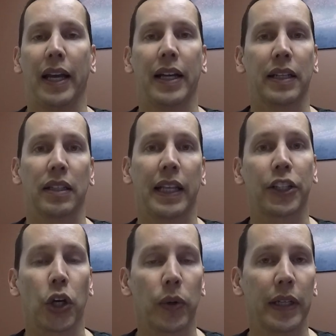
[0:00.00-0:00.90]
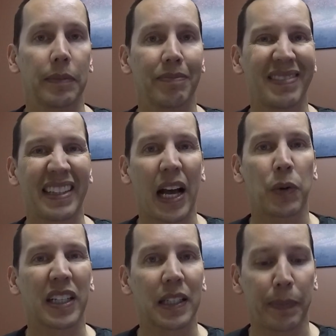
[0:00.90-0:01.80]
And they towed it. And that
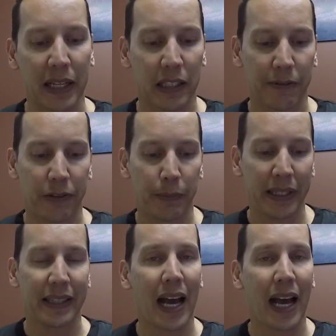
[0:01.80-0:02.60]
was expensive for me.